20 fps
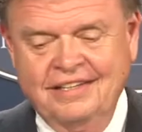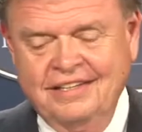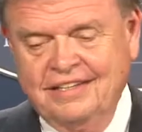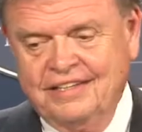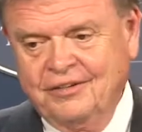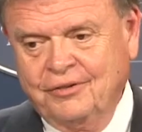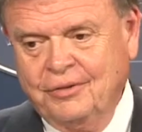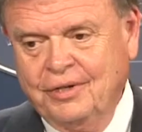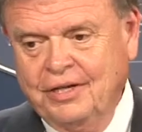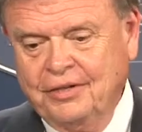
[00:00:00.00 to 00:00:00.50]

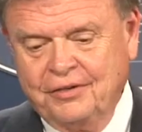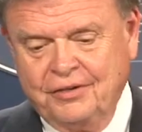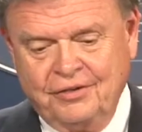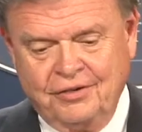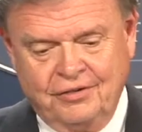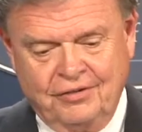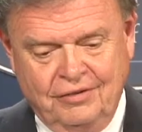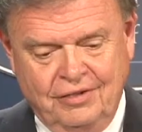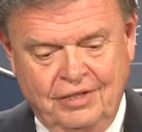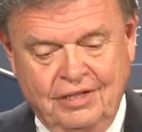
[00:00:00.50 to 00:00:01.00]
a
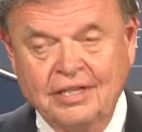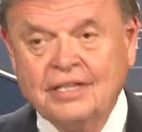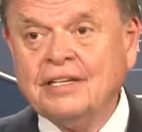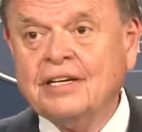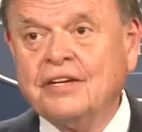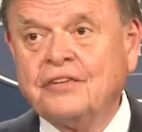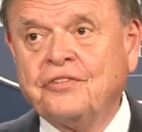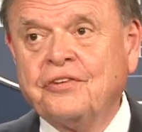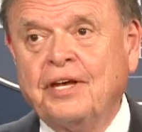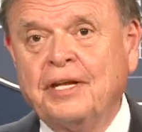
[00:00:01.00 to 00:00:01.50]
rather
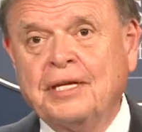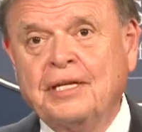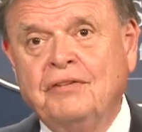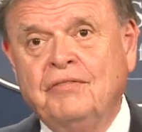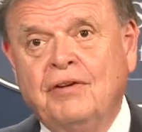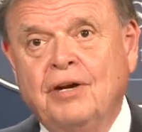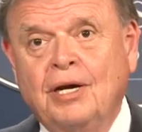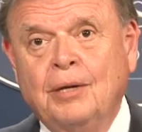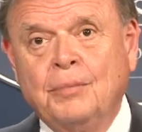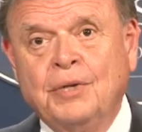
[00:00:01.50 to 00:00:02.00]
exciting
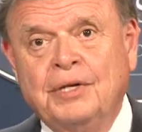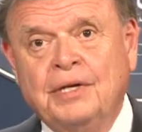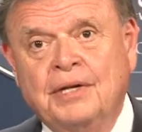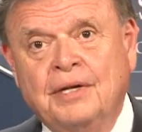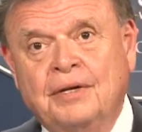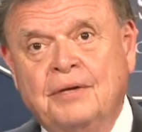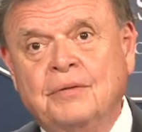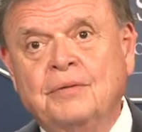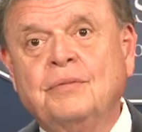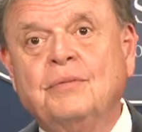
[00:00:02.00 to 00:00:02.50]
environment
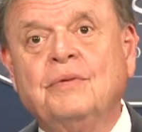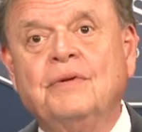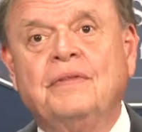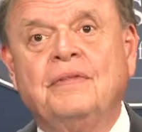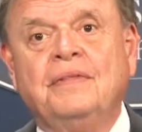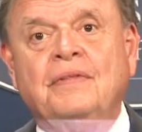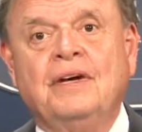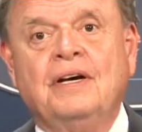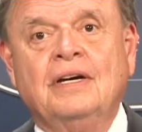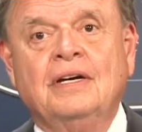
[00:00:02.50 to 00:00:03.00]
here
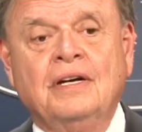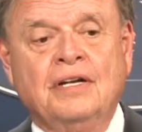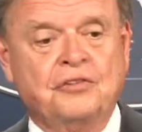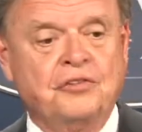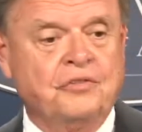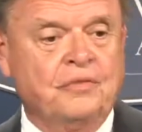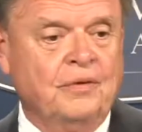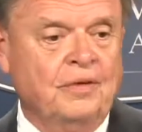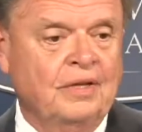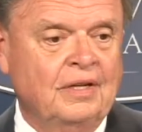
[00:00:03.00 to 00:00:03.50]
with
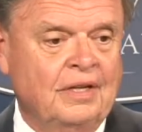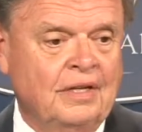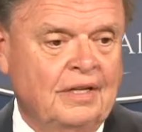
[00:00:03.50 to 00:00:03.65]
Huntsville.